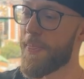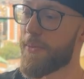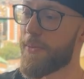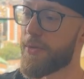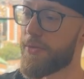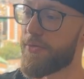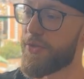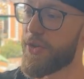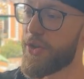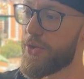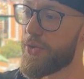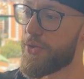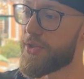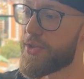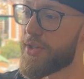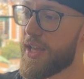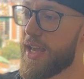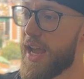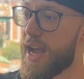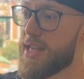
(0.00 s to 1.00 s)

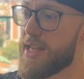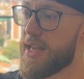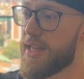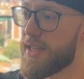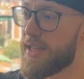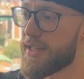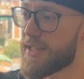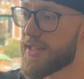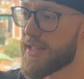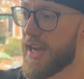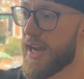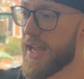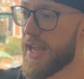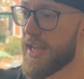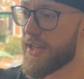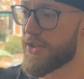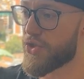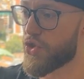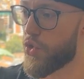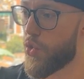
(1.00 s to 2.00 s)
reviews. And then this guy
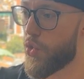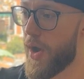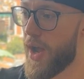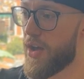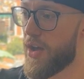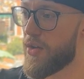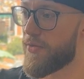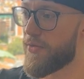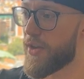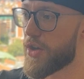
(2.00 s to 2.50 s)
has 12.